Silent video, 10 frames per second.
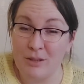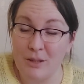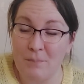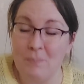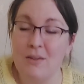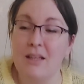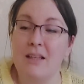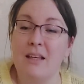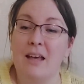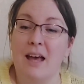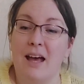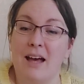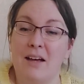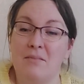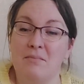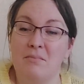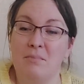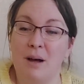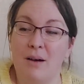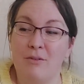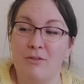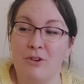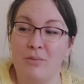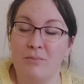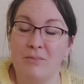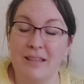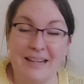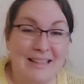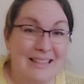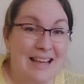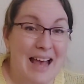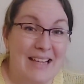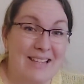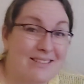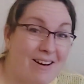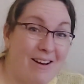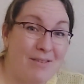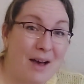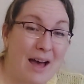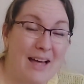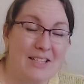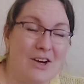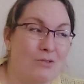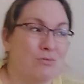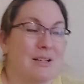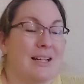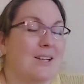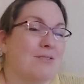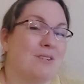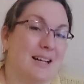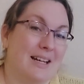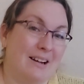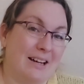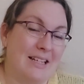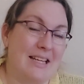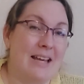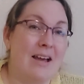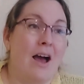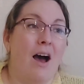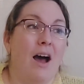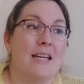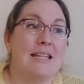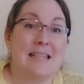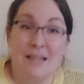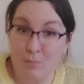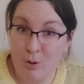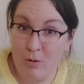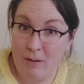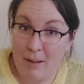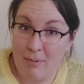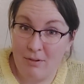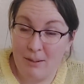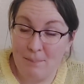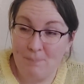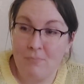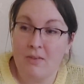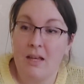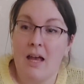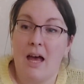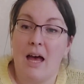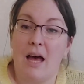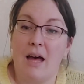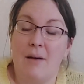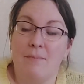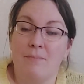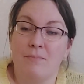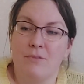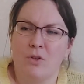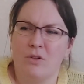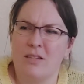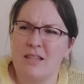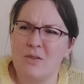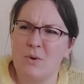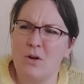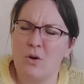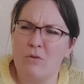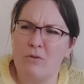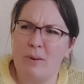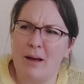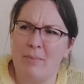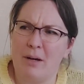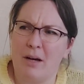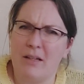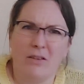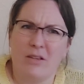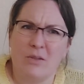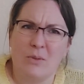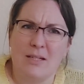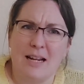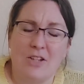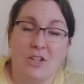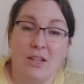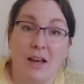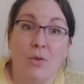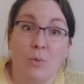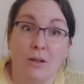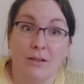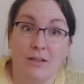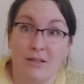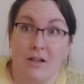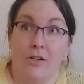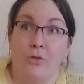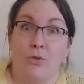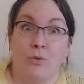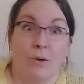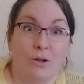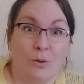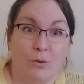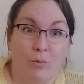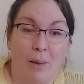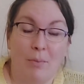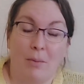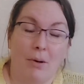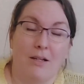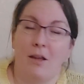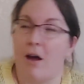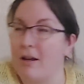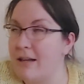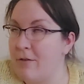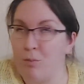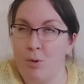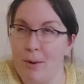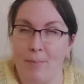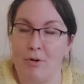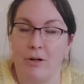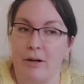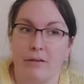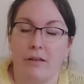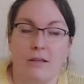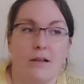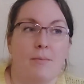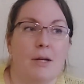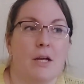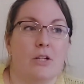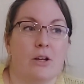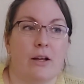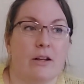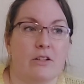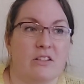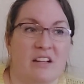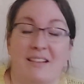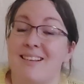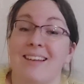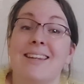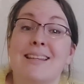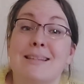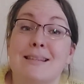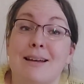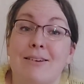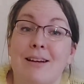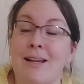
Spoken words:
them. But from the little taste that I've had, I really liked it. I didn't put pepper in, although did this one call for pepper? I don't think this one did actually. The other one, the disastrous one, called for pepper, but I never put pepper in anything because I'm allergic and I just think it's unnecessary.